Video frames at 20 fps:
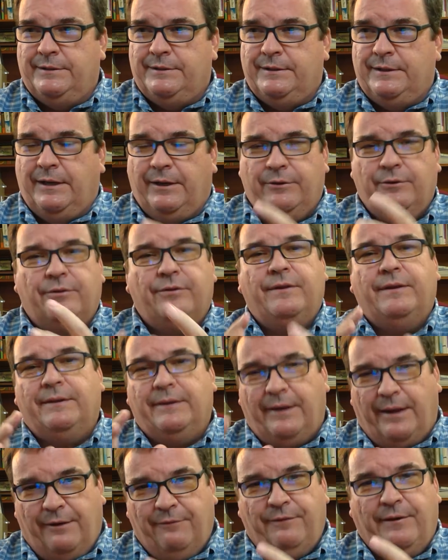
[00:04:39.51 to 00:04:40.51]
the other thing that
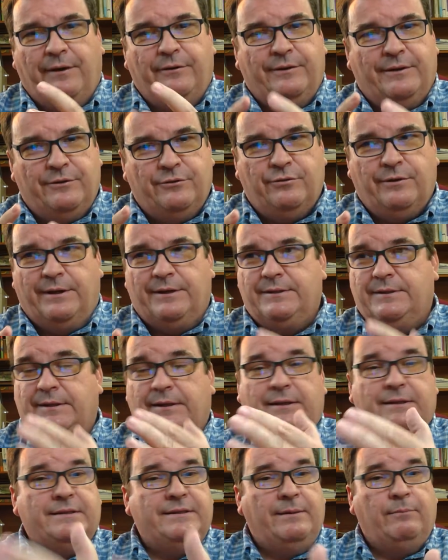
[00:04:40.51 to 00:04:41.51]
I found interesting,
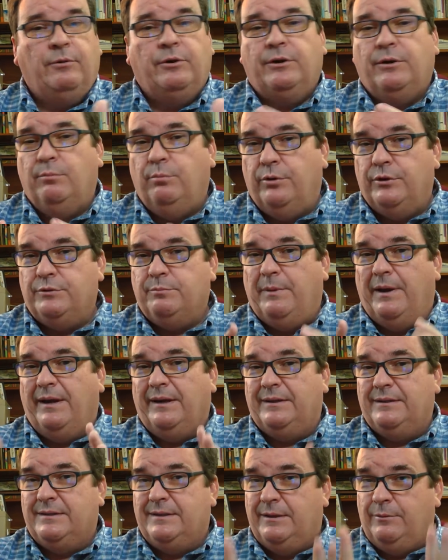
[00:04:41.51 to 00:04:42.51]
and someone could push back
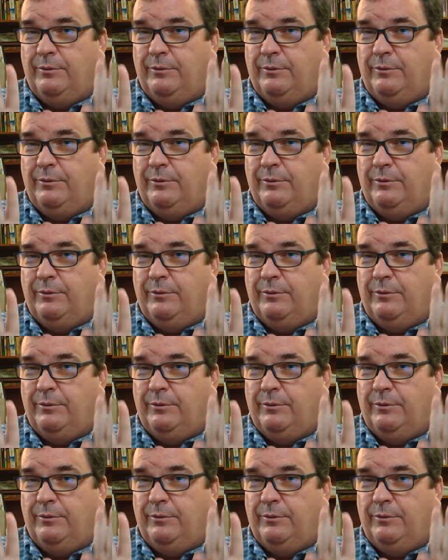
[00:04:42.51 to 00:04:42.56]
and say,